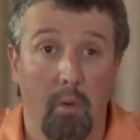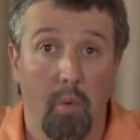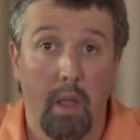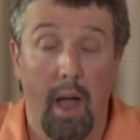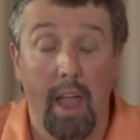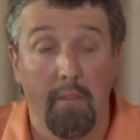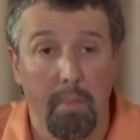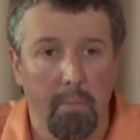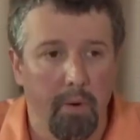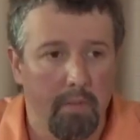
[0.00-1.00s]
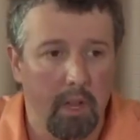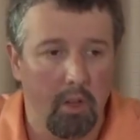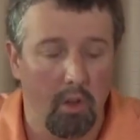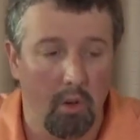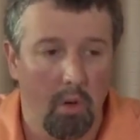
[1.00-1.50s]
that we I have been privy
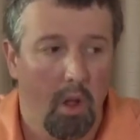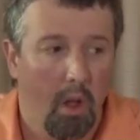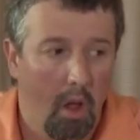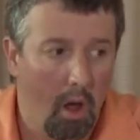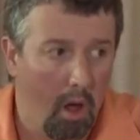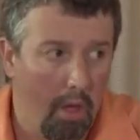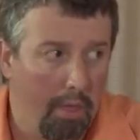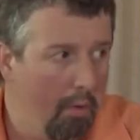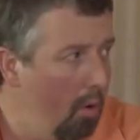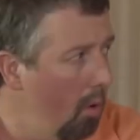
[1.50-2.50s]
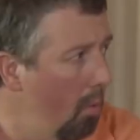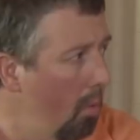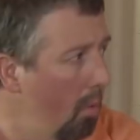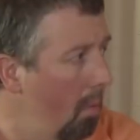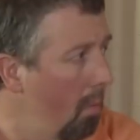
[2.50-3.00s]
to uh,
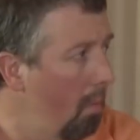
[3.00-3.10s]
through